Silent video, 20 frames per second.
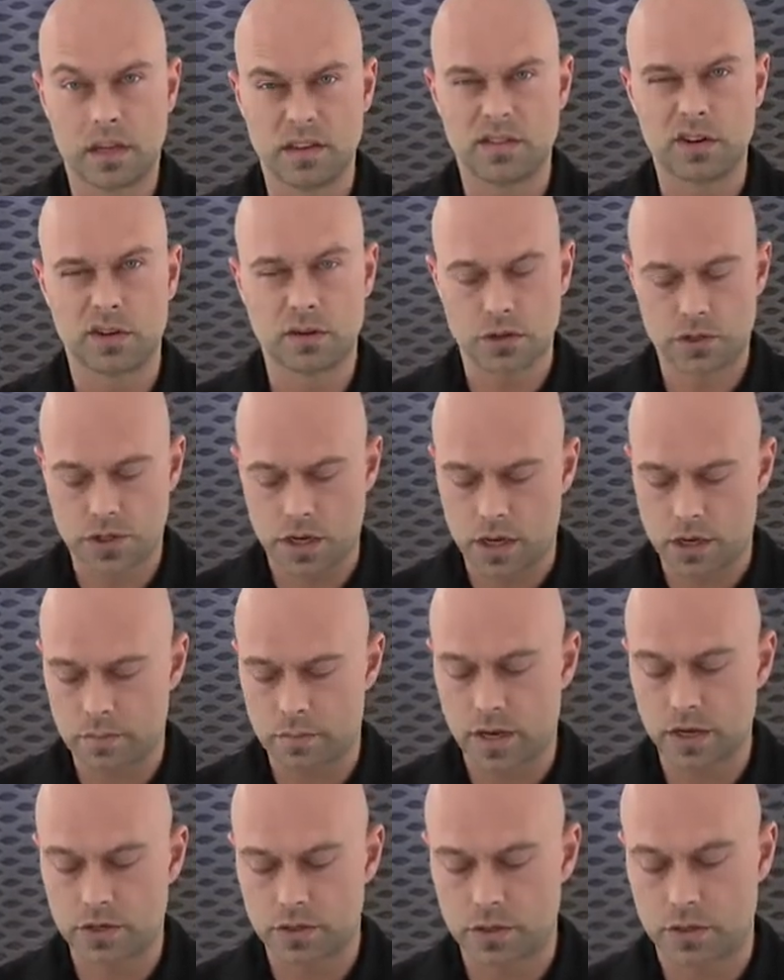give it a good shake.
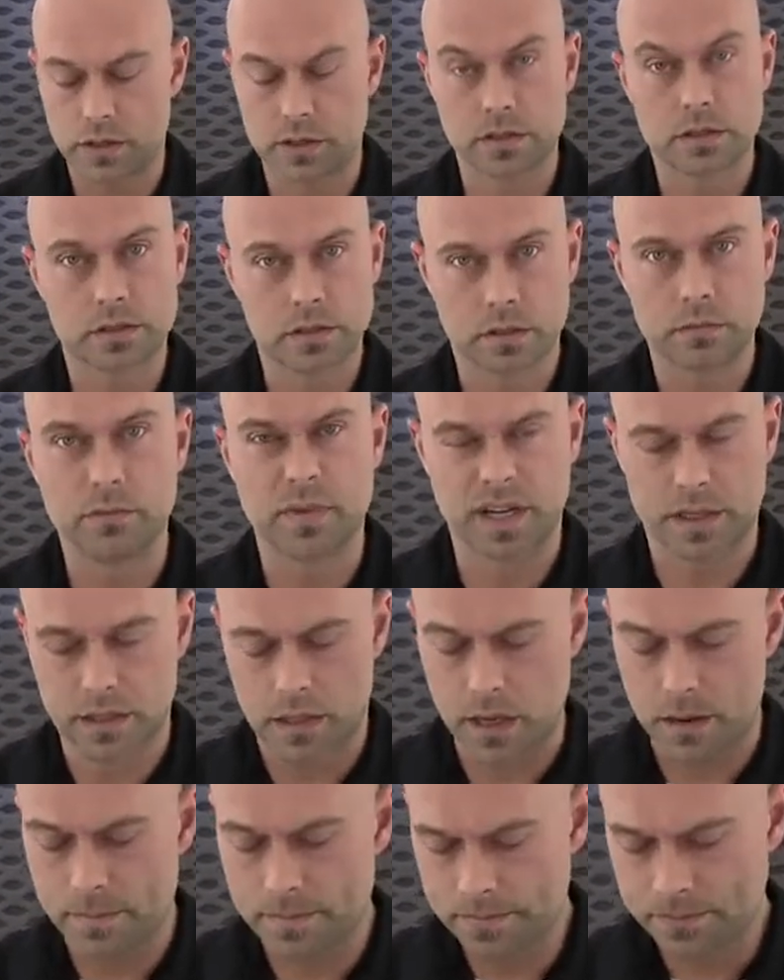Make sure it's mixed
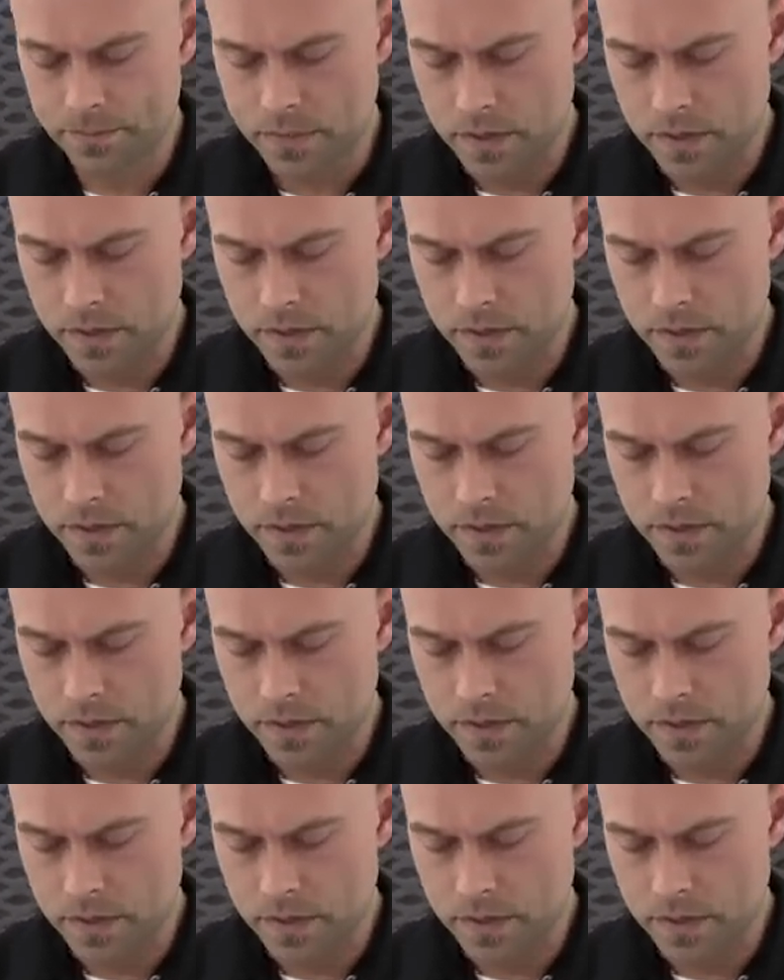up.